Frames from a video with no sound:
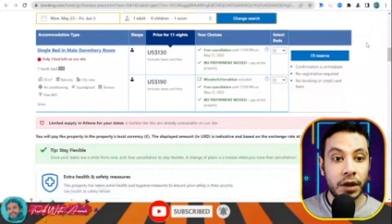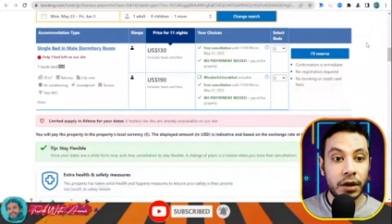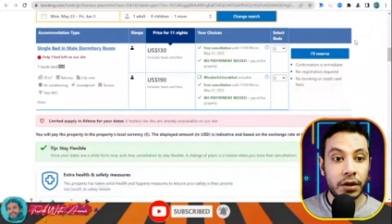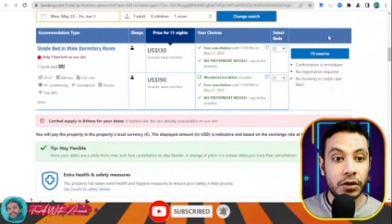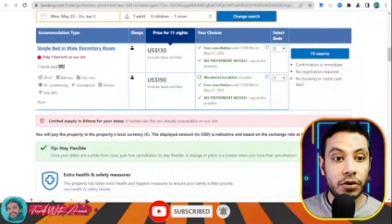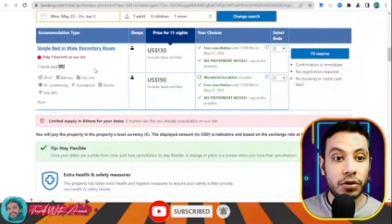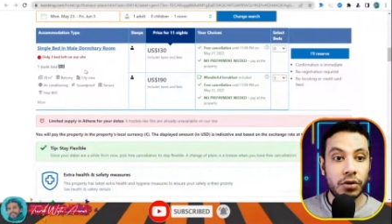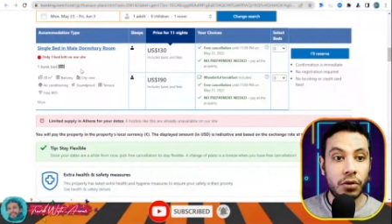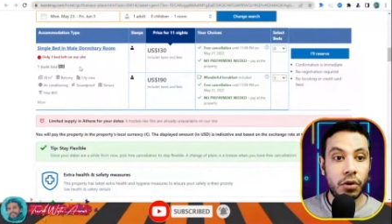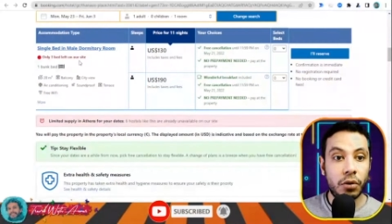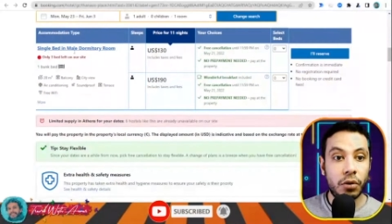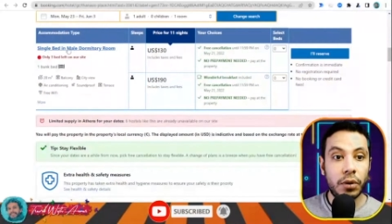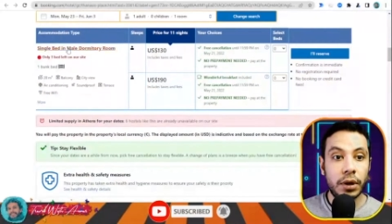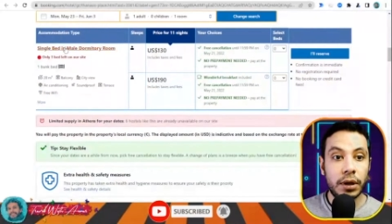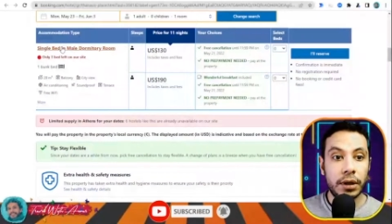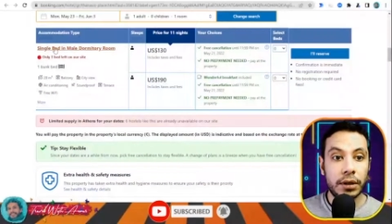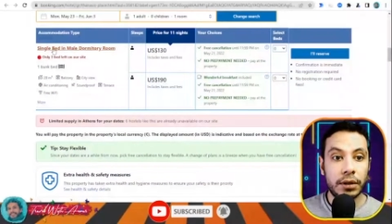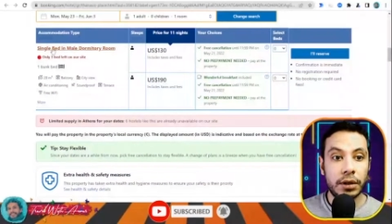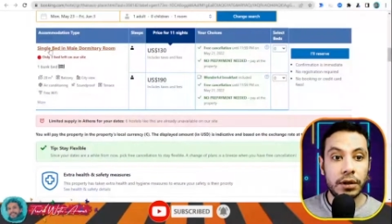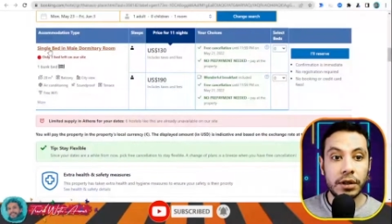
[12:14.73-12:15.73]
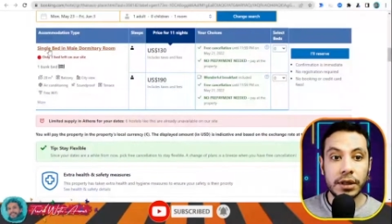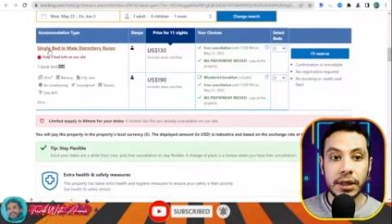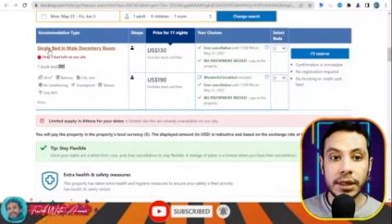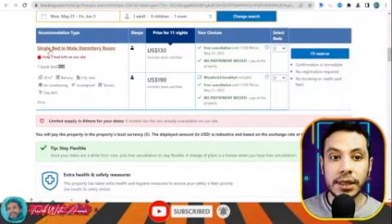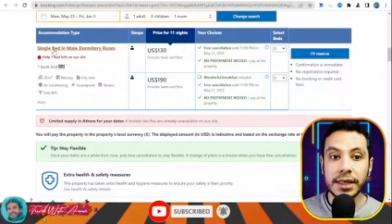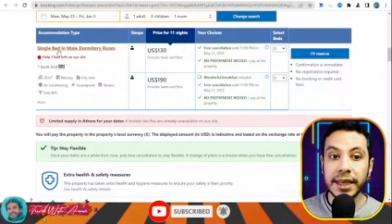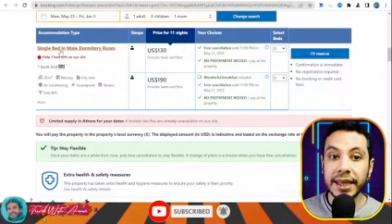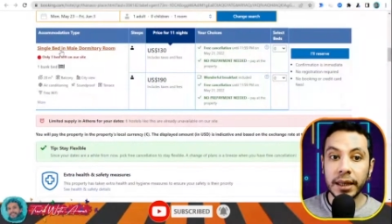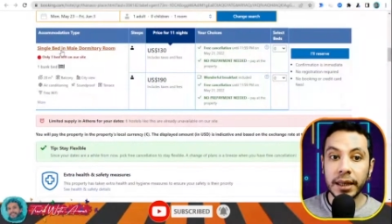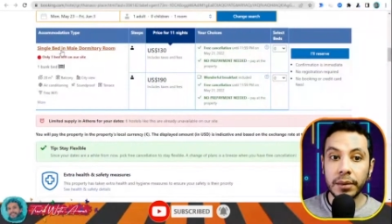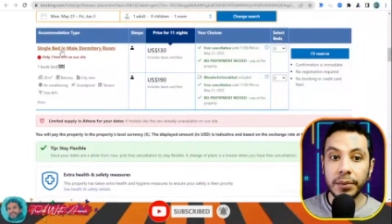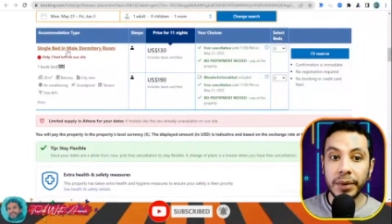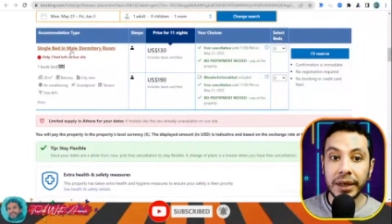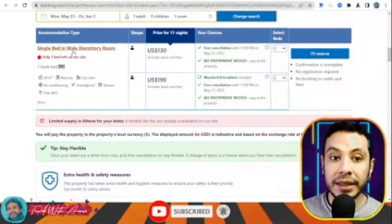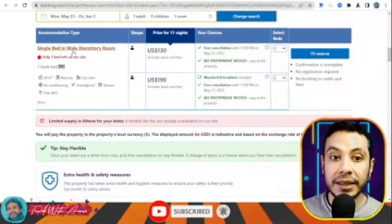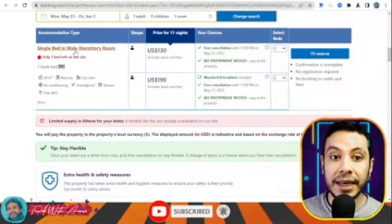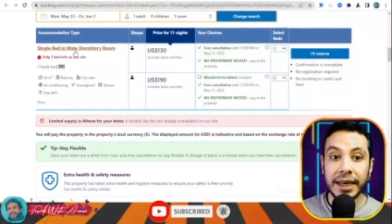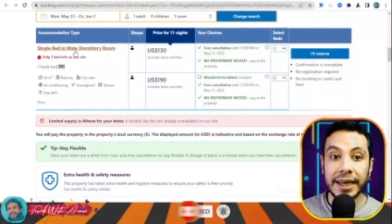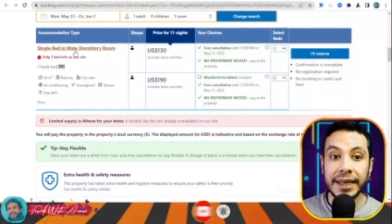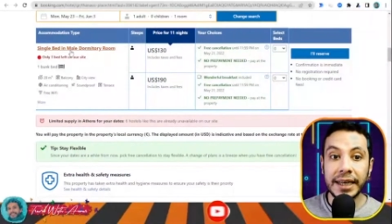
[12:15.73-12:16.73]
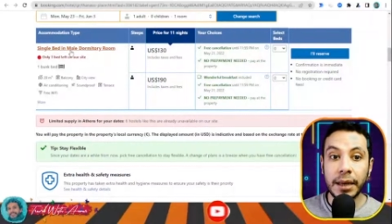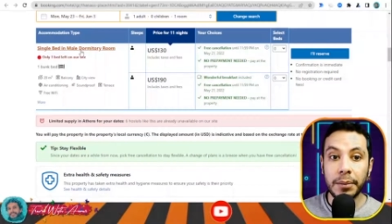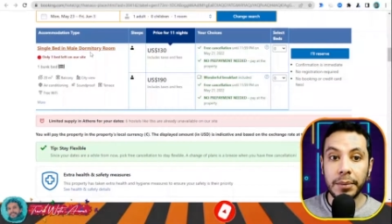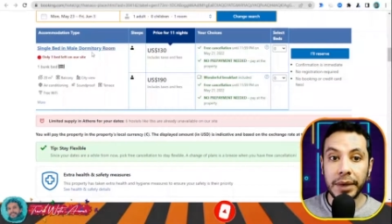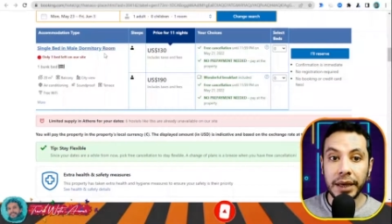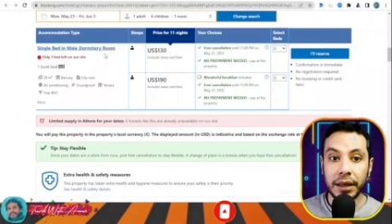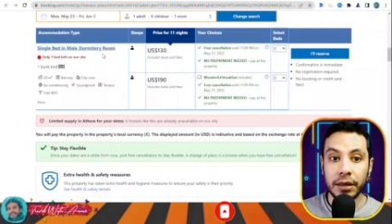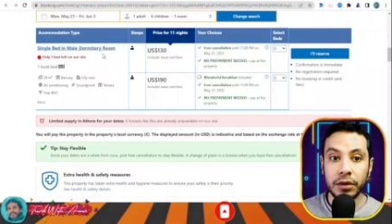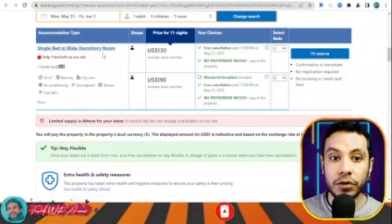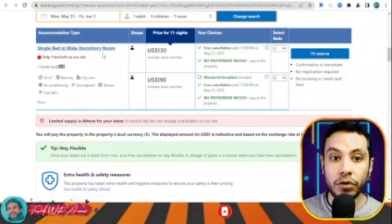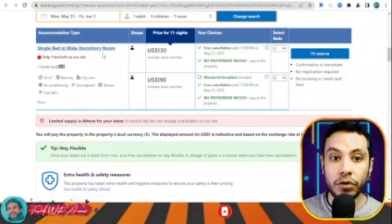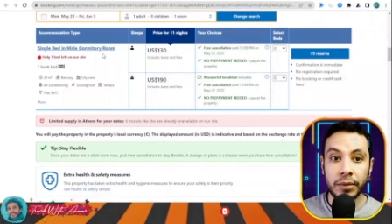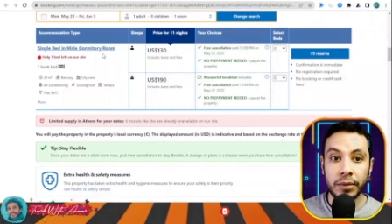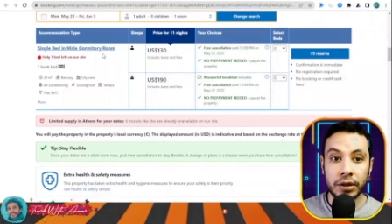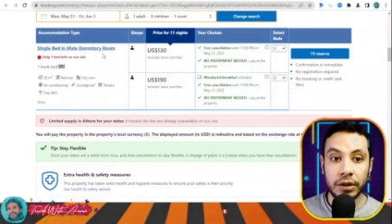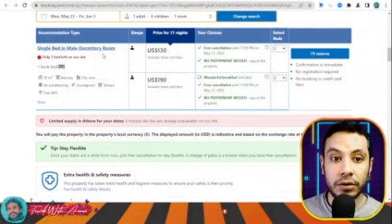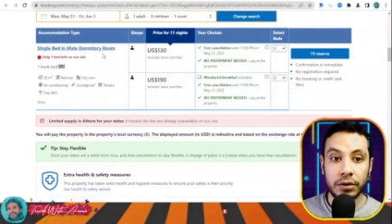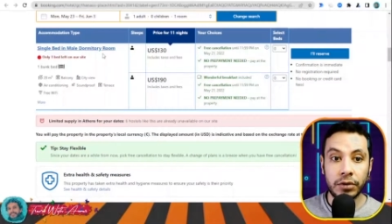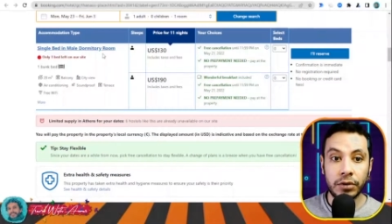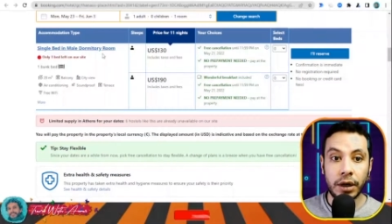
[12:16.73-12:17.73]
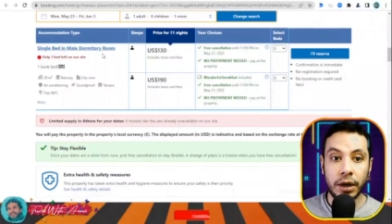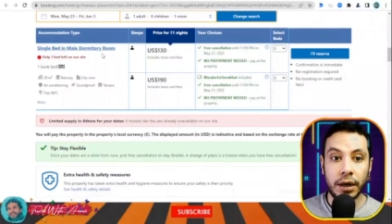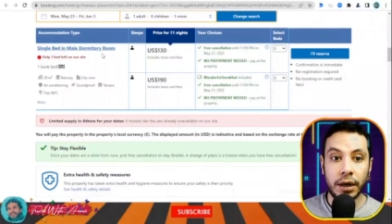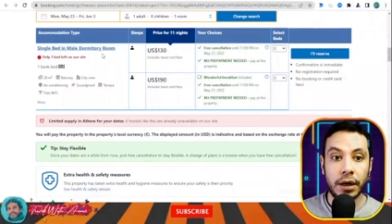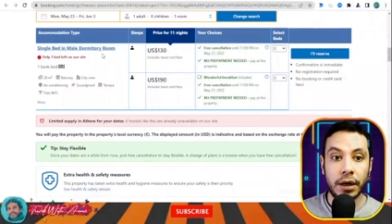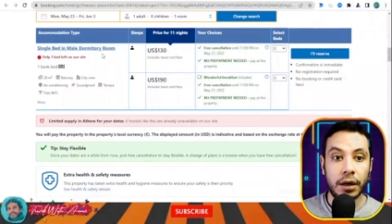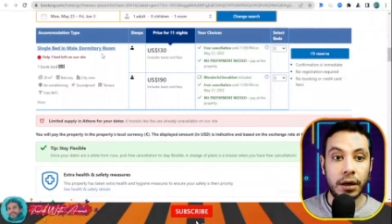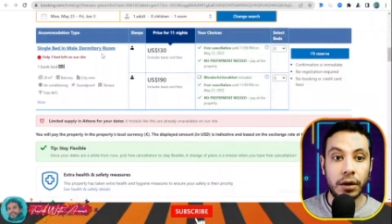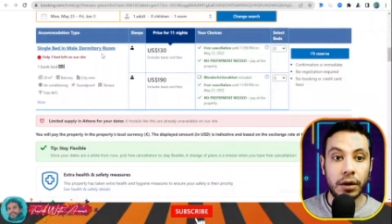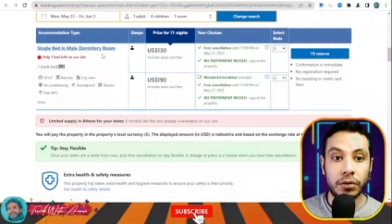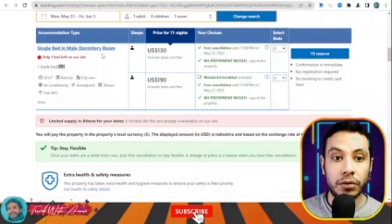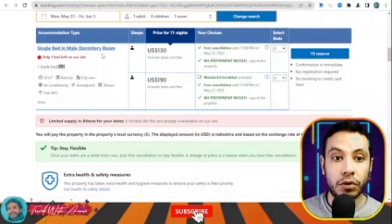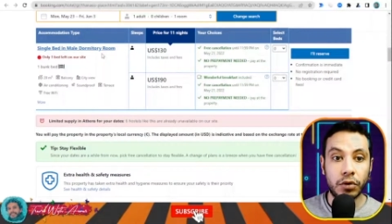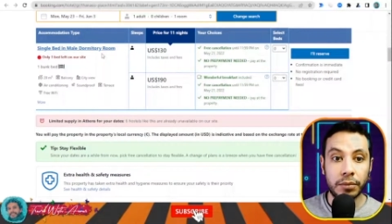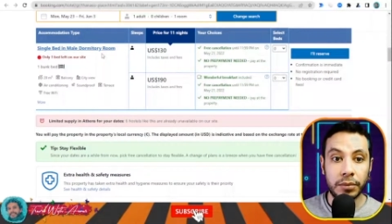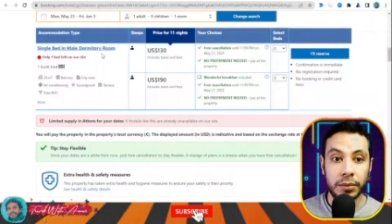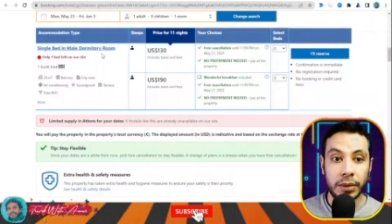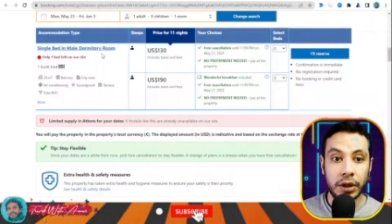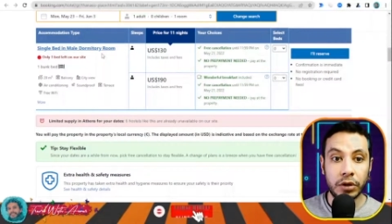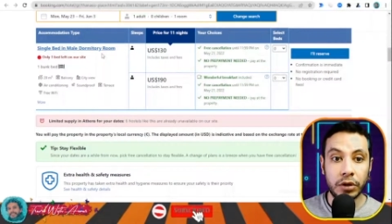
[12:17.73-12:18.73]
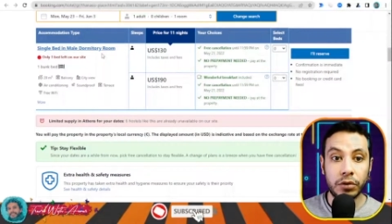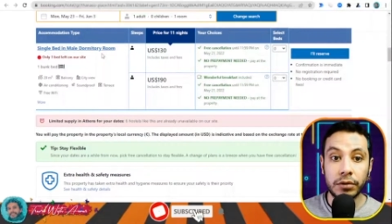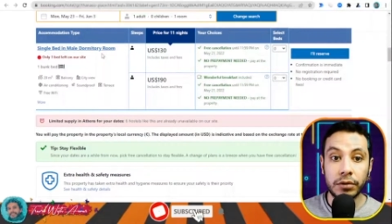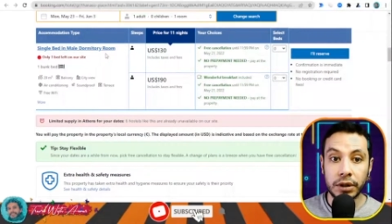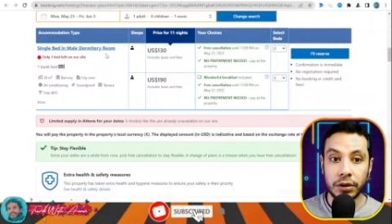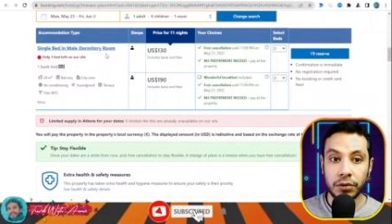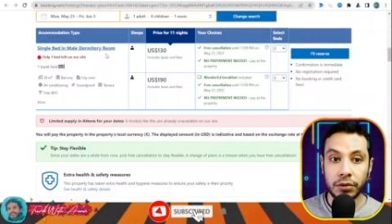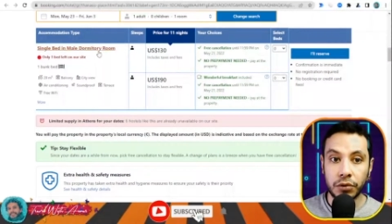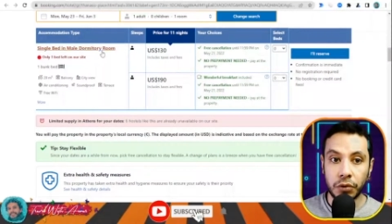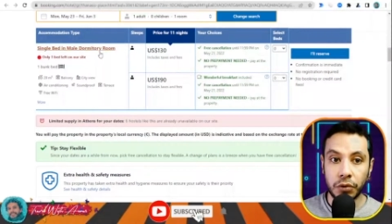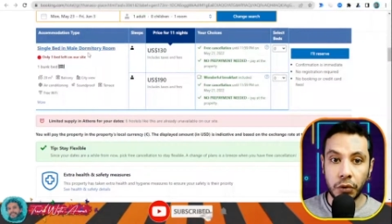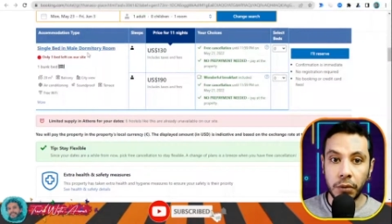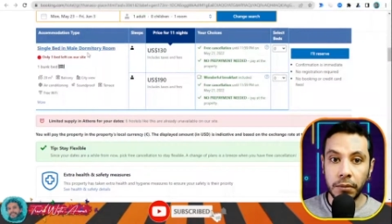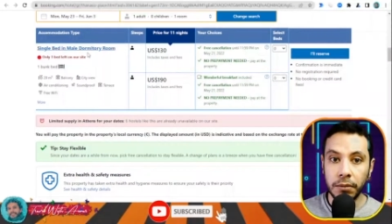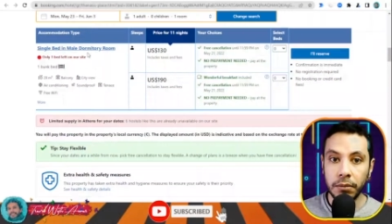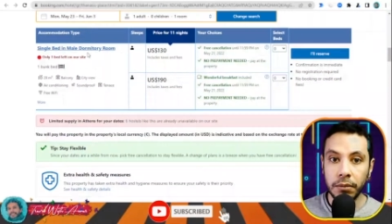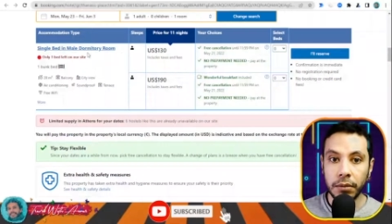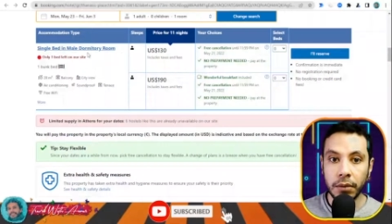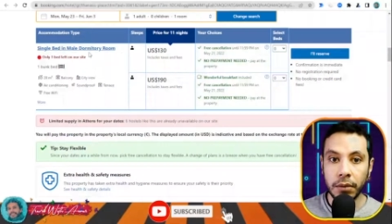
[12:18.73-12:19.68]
So there is a single bed in a male dormitory room.